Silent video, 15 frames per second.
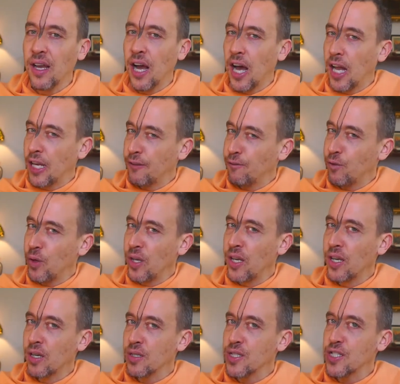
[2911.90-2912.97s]
And if we
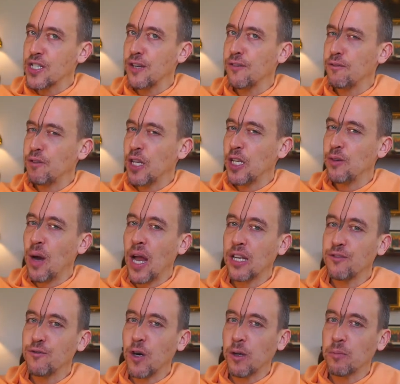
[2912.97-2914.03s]
conceive of the divine as
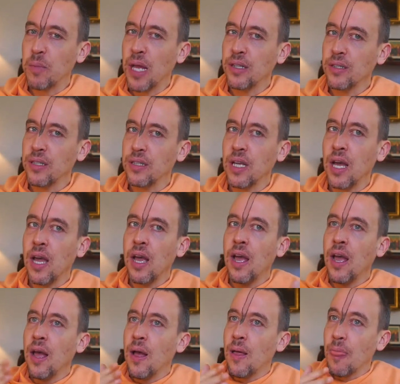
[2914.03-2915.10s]
fragmented,
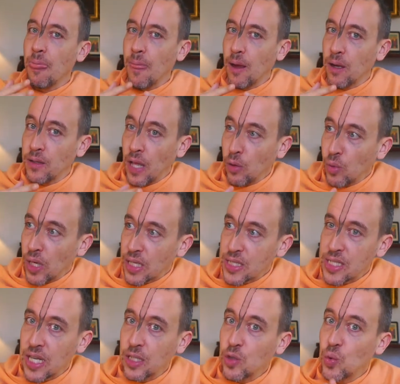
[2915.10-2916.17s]
that will
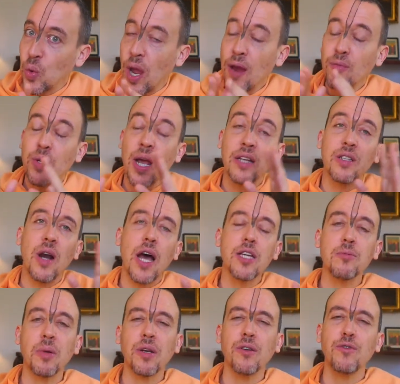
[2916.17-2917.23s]
extend to every other
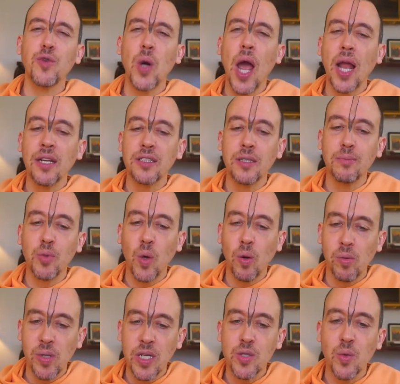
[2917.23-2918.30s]
aspect of reality,
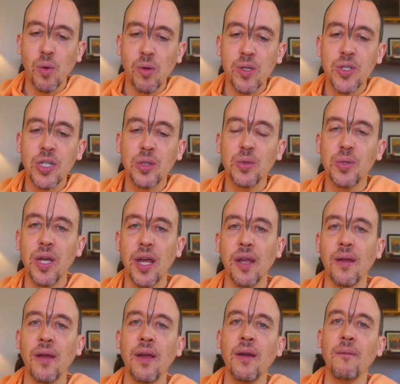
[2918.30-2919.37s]
probably, as we will see today.
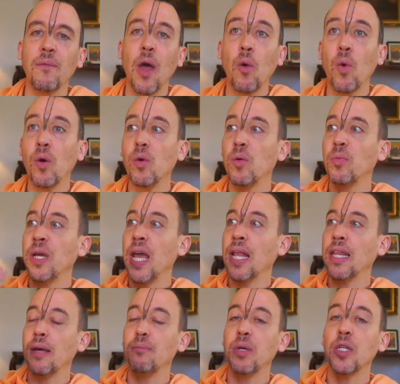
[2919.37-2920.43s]
And we will end
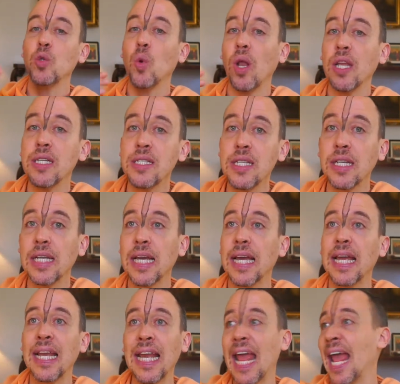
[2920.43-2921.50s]
up being dualistic
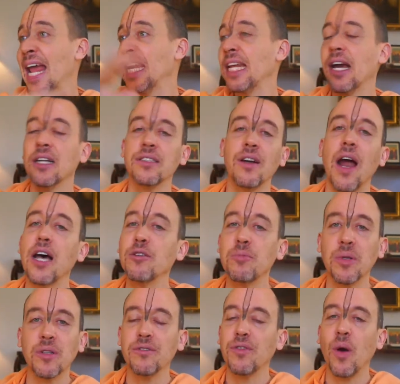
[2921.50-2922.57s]
in any other
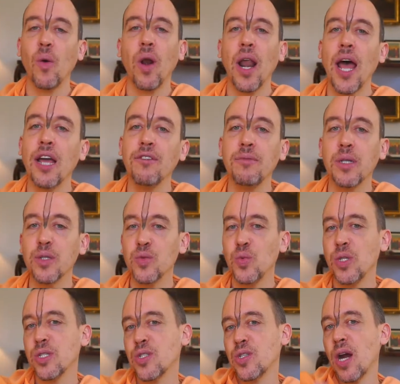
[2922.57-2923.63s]
aspect of our life, because
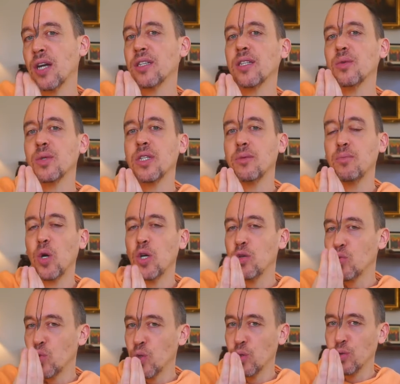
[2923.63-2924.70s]
we started with the very
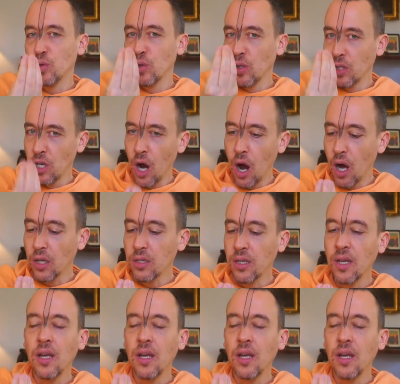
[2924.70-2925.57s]
root, God,